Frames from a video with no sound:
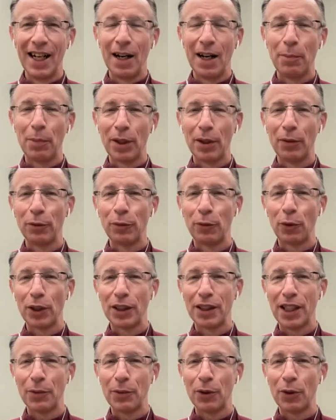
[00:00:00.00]
but
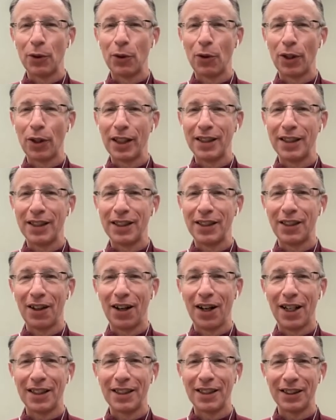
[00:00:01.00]
unfortunately the recording did
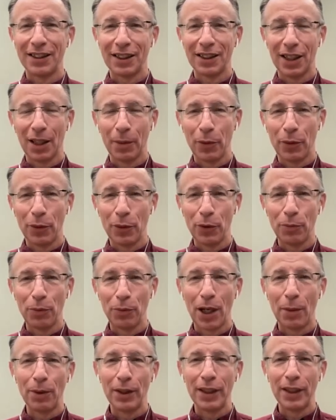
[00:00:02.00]
not come through
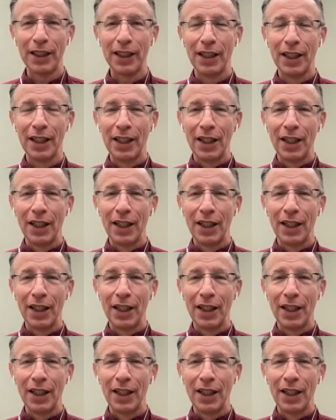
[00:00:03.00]
properly.